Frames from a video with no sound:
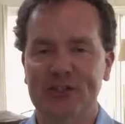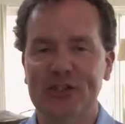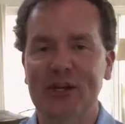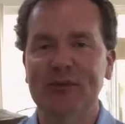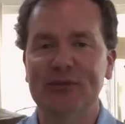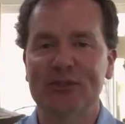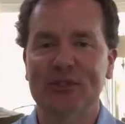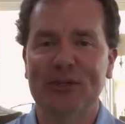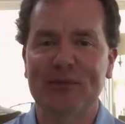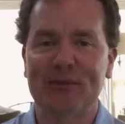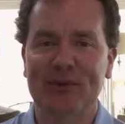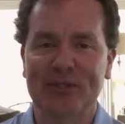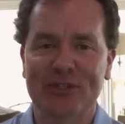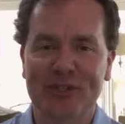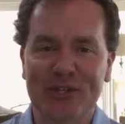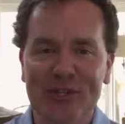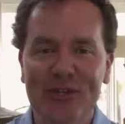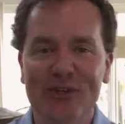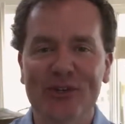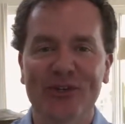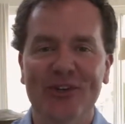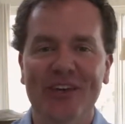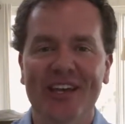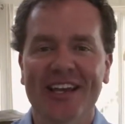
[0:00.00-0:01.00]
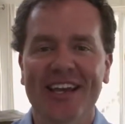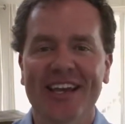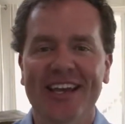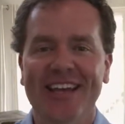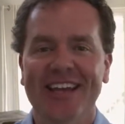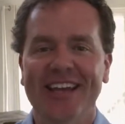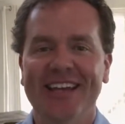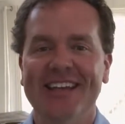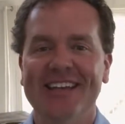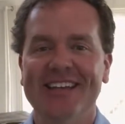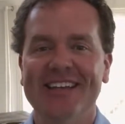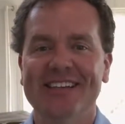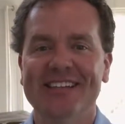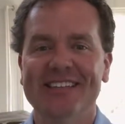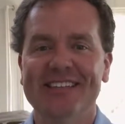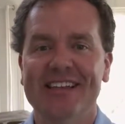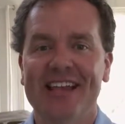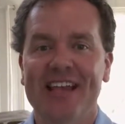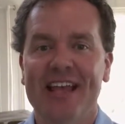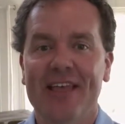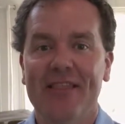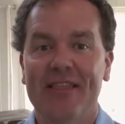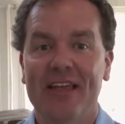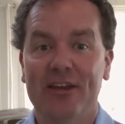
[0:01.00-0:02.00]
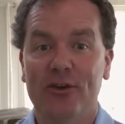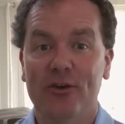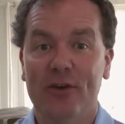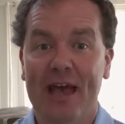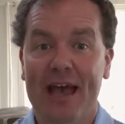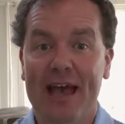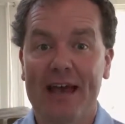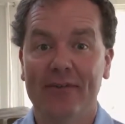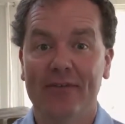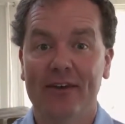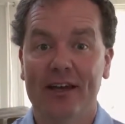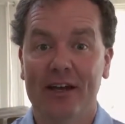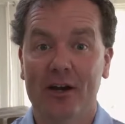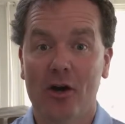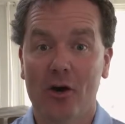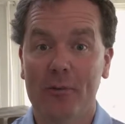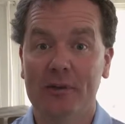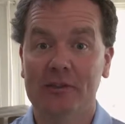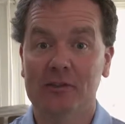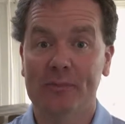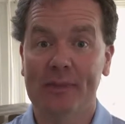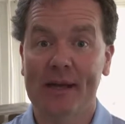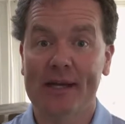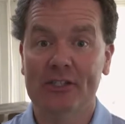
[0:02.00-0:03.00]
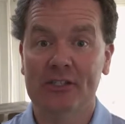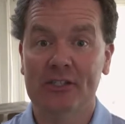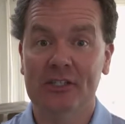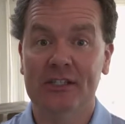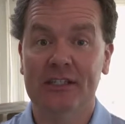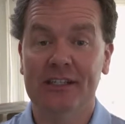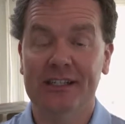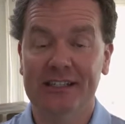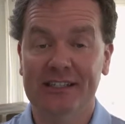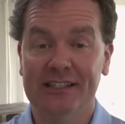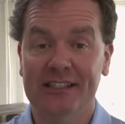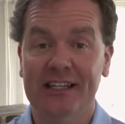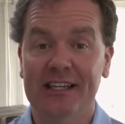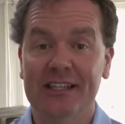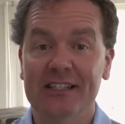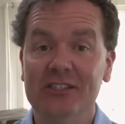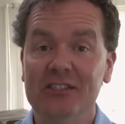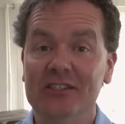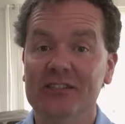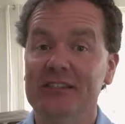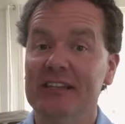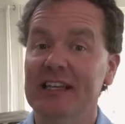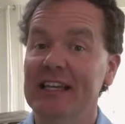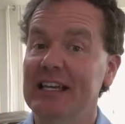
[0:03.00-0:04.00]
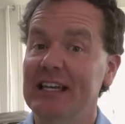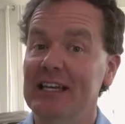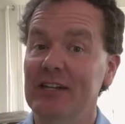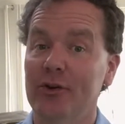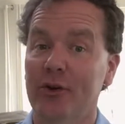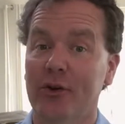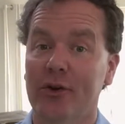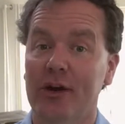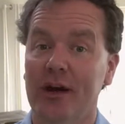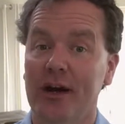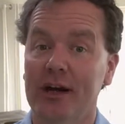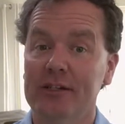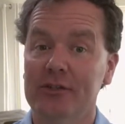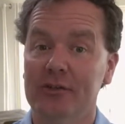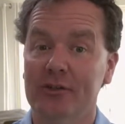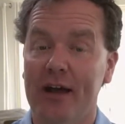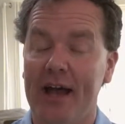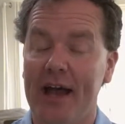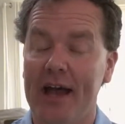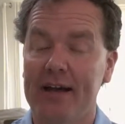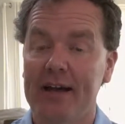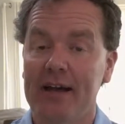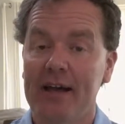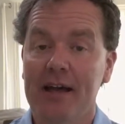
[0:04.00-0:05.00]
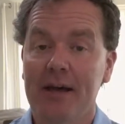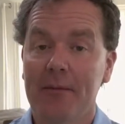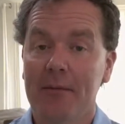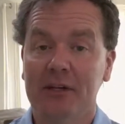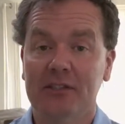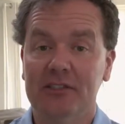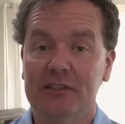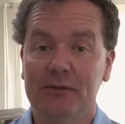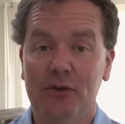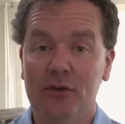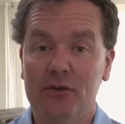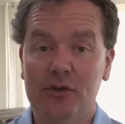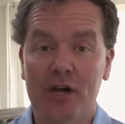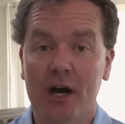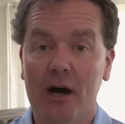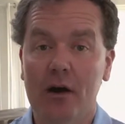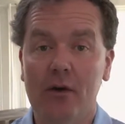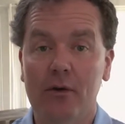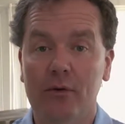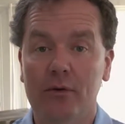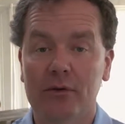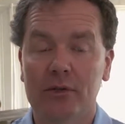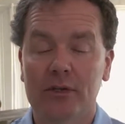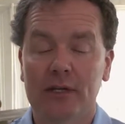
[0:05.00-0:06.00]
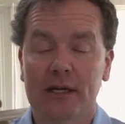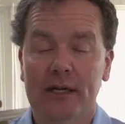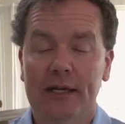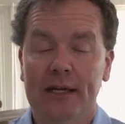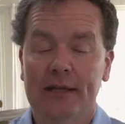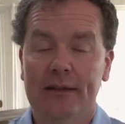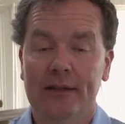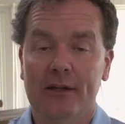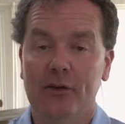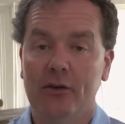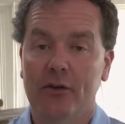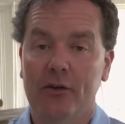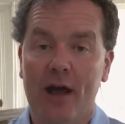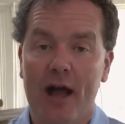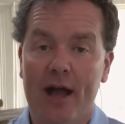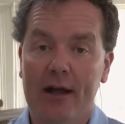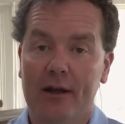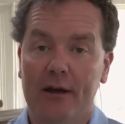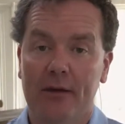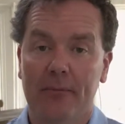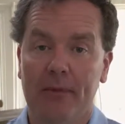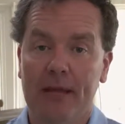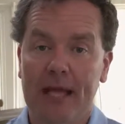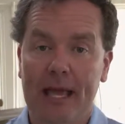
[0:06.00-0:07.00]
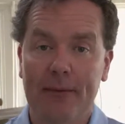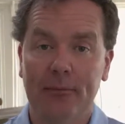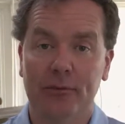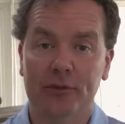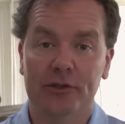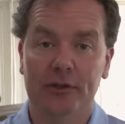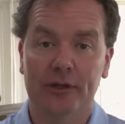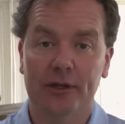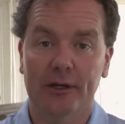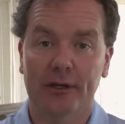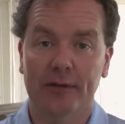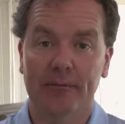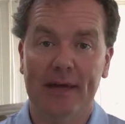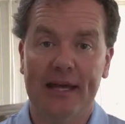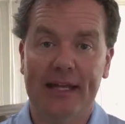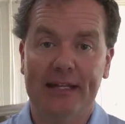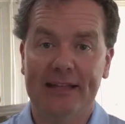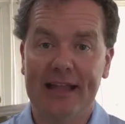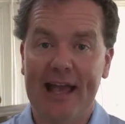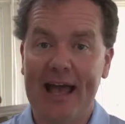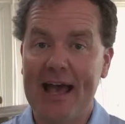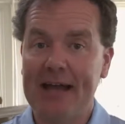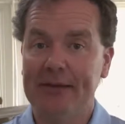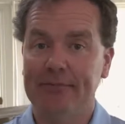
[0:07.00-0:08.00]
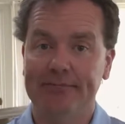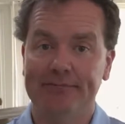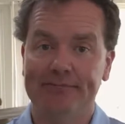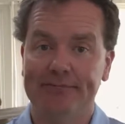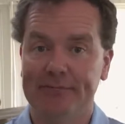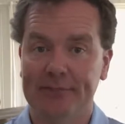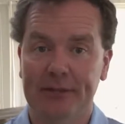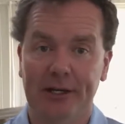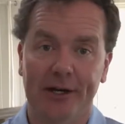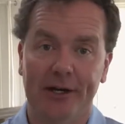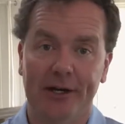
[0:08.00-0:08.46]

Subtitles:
Assumption number two is that you have a home inspection contingency in your contract. Because if you don't, then you're not going to be able to make that